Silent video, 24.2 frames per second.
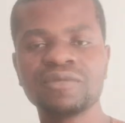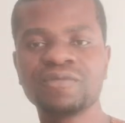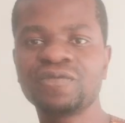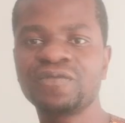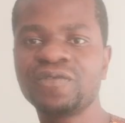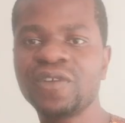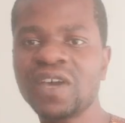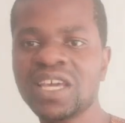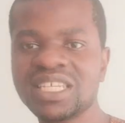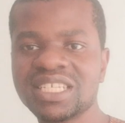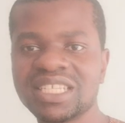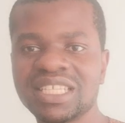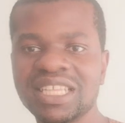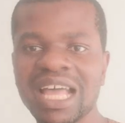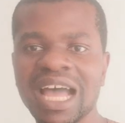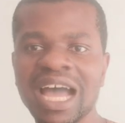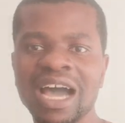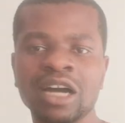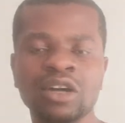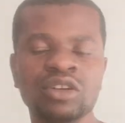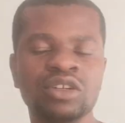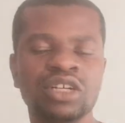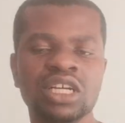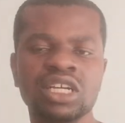face
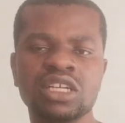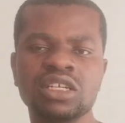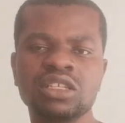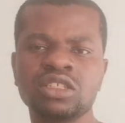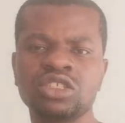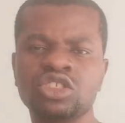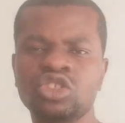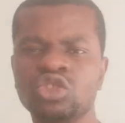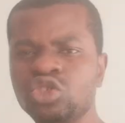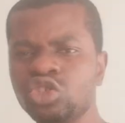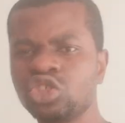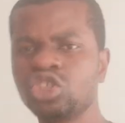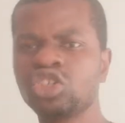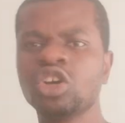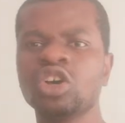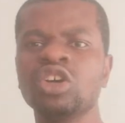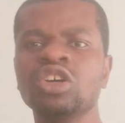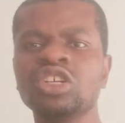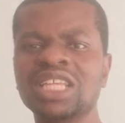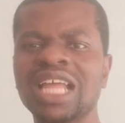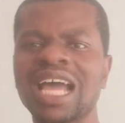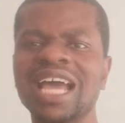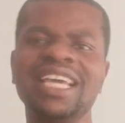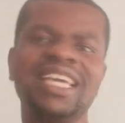down to
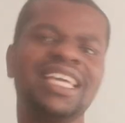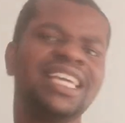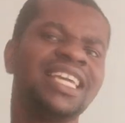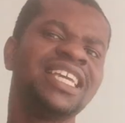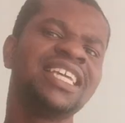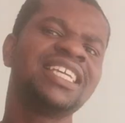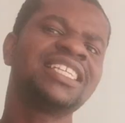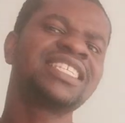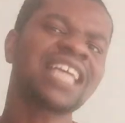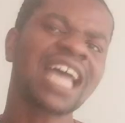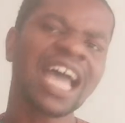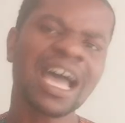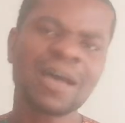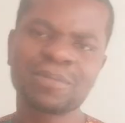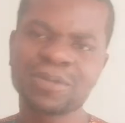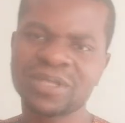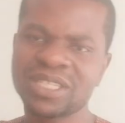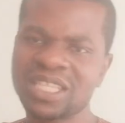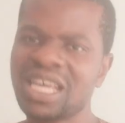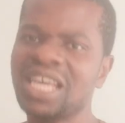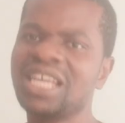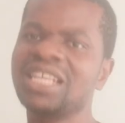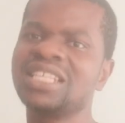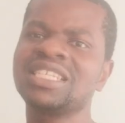show that he is
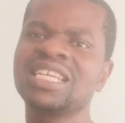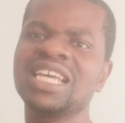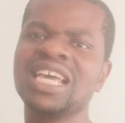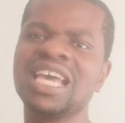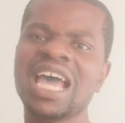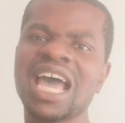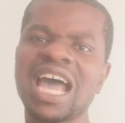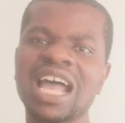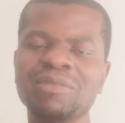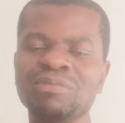absent.